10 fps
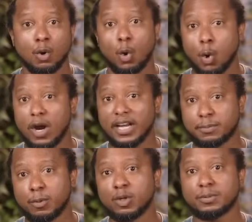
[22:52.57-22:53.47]
or
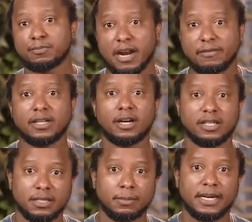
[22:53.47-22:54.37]
expose private
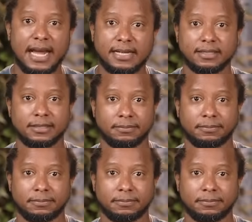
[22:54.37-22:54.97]
customer data.